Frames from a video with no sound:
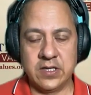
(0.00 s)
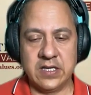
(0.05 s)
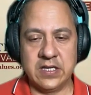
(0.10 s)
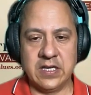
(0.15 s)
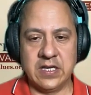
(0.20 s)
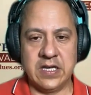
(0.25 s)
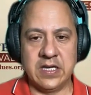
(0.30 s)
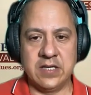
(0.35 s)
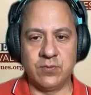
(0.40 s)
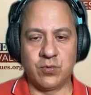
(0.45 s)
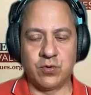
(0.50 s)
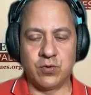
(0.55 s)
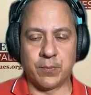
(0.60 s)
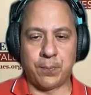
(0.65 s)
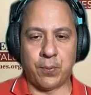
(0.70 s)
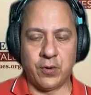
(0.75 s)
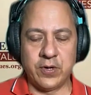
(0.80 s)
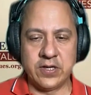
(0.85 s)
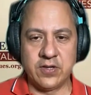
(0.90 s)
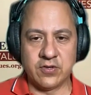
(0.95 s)
and we're
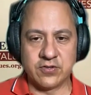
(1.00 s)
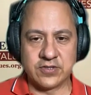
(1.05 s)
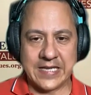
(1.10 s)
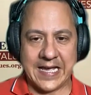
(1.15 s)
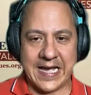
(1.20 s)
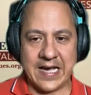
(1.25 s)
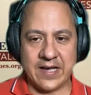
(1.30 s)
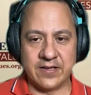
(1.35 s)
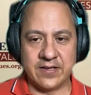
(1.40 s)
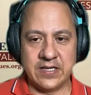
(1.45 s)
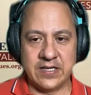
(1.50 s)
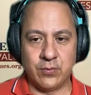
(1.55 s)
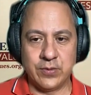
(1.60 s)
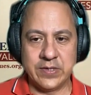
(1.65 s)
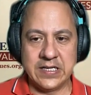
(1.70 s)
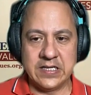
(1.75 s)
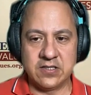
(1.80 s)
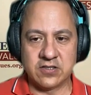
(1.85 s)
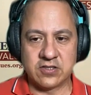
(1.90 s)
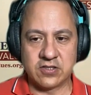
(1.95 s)
pointing those out, and we
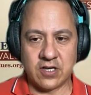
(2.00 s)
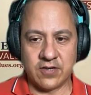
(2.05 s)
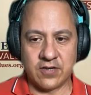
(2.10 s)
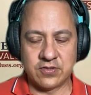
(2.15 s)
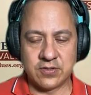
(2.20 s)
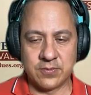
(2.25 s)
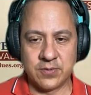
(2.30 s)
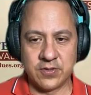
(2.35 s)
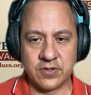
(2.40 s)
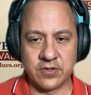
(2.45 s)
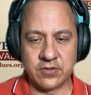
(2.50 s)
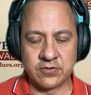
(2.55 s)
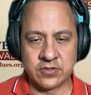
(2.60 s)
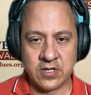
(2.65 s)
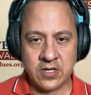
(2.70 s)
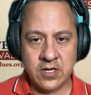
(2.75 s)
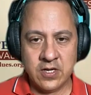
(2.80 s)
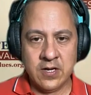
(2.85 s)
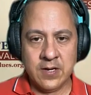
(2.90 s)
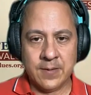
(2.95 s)
need to solve some of those
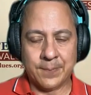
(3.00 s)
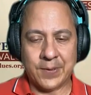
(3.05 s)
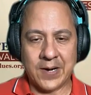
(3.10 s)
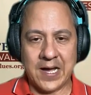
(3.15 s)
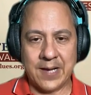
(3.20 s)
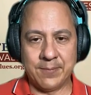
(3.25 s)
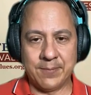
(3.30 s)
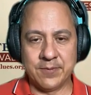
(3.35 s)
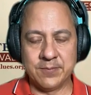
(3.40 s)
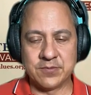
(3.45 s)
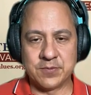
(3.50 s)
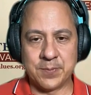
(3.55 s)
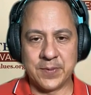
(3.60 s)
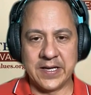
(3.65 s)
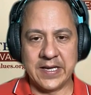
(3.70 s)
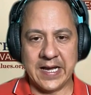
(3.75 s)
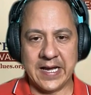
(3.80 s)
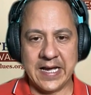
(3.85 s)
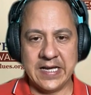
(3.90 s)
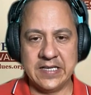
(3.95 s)
problems.
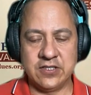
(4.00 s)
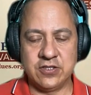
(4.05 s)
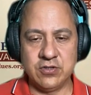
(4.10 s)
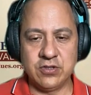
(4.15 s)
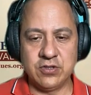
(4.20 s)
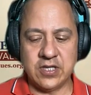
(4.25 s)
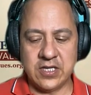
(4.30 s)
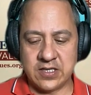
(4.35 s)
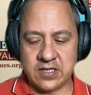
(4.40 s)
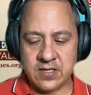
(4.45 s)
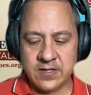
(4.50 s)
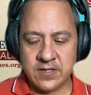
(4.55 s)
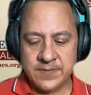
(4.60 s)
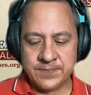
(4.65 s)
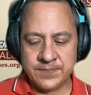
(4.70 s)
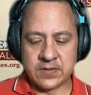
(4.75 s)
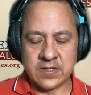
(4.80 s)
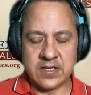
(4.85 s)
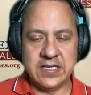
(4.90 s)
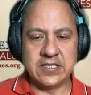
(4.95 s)
But I do think
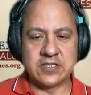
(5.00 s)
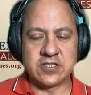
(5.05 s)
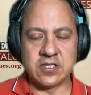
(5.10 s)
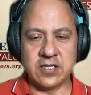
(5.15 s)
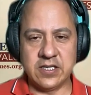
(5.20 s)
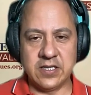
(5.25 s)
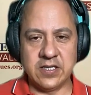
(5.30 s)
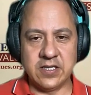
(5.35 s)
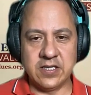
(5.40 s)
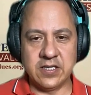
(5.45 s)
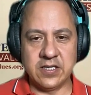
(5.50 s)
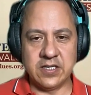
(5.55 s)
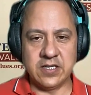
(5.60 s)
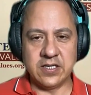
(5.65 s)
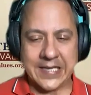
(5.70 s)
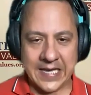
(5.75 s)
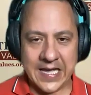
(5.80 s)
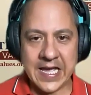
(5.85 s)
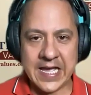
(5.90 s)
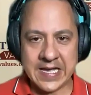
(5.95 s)
it's
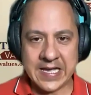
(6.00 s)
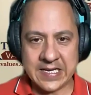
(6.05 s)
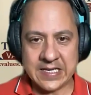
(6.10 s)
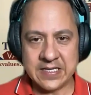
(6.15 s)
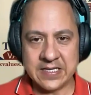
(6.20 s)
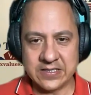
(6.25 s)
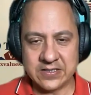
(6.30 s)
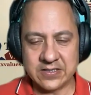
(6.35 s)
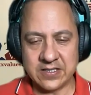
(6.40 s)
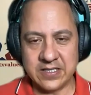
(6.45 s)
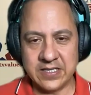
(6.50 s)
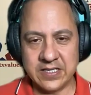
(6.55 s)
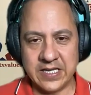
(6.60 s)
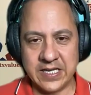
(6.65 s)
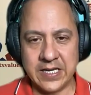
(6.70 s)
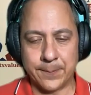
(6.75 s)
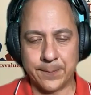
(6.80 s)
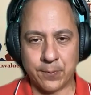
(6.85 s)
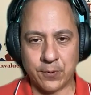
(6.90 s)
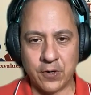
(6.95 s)
okay
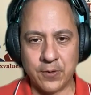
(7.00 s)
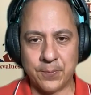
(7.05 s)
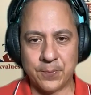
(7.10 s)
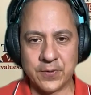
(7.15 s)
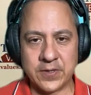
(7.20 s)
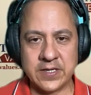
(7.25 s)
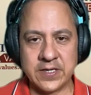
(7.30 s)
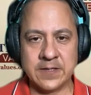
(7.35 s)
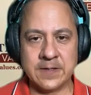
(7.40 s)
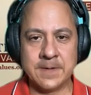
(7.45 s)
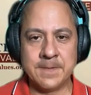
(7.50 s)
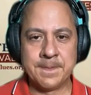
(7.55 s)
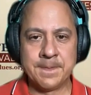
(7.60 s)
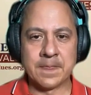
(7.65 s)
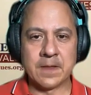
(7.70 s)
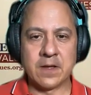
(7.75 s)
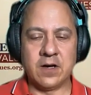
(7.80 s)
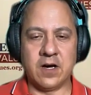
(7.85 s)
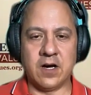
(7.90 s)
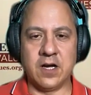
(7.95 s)
and appropriate
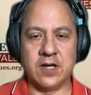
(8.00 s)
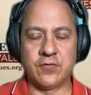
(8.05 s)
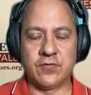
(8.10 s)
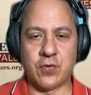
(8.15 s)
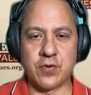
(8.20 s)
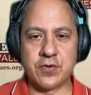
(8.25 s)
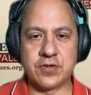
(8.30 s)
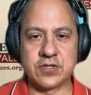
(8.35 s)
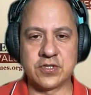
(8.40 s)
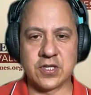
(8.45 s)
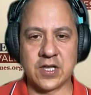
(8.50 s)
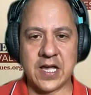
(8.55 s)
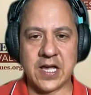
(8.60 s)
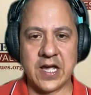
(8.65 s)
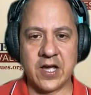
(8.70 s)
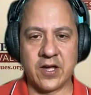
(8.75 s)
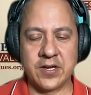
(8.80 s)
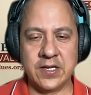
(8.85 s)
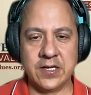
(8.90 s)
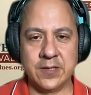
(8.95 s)
on 4th of July,
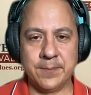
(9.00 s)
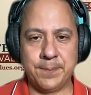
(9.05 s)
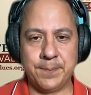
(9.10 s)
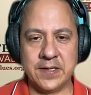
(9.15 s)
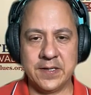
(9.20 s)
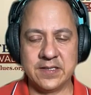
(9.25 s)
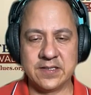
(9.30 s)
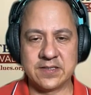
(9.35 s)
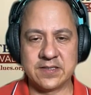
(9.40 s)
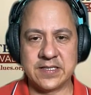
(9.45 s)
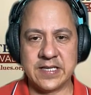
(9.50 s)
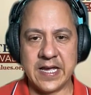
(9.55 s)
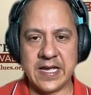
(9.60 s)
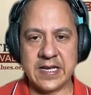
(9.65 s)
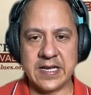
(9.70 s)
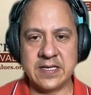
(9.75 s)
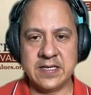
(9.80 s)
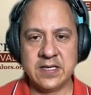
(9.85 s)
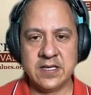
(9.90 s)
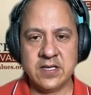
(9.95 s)
on Independence
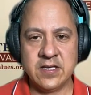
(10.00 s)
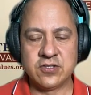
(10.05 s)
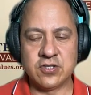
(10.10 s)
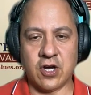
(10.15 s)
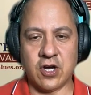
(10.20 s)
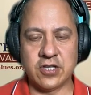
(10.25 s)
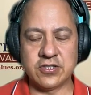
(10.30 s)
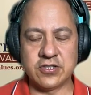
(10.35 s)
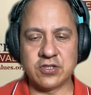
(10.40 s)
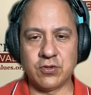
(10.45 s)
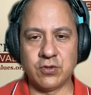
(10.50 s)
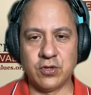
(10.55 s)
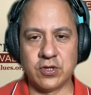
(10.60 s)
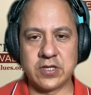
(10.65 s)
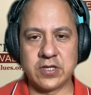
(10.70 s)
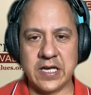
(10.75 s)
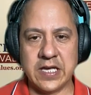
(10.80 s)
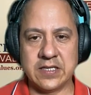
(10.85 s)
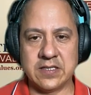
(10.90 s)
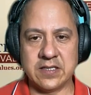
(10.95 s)
Day, to also
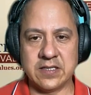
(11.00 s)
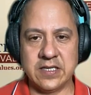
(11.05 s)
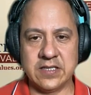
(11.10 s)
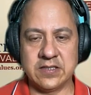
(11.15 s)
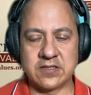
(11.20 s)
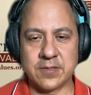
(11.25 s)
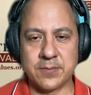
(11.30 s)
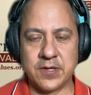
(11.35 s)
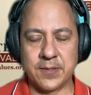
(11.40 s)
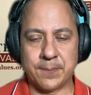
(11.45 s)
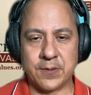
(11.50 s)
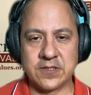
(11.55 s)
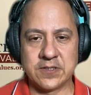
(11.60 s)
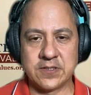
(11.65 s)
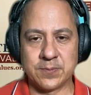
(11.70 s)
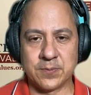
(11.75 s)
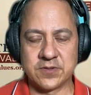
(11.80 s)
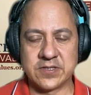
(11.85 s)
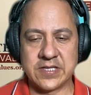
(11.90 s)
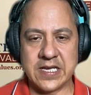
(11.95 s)
look at some of the
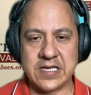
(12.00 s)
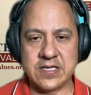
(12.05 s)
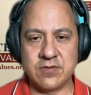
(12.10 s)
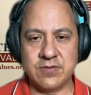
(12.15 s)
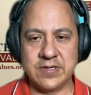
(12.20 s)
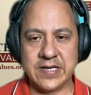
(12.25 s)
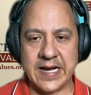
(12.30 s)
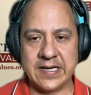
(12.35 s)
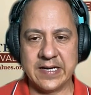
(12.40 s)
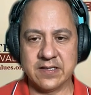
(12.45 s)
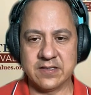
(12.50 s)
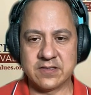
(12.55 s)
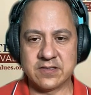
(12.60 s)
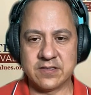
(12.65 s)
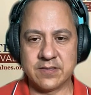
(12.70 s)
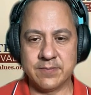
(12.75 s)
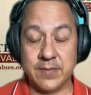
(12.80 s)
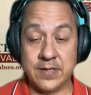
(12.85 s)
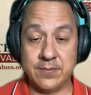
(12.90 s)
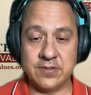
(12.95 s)
principles that unite us.
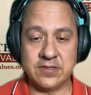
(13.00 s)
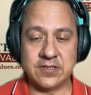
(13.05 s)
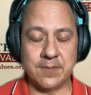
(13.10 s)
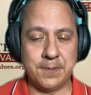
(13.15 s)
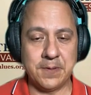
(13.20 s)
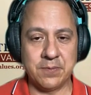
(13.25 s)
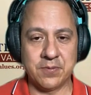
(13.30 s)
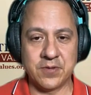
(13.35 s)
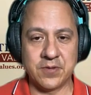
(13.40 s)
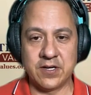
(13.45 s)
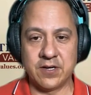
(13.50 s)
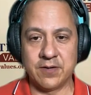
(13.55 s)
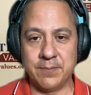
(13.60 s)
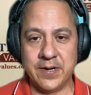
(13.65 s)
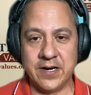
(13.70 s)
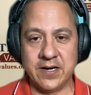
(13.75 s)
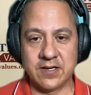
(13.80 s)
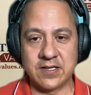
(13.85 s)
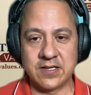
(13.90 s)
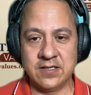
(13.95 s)
And maybe some people that are
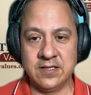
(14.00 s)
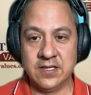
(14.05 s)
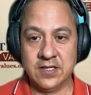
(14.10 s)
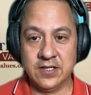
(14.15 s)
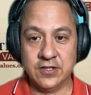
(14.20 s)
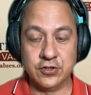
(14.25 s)
American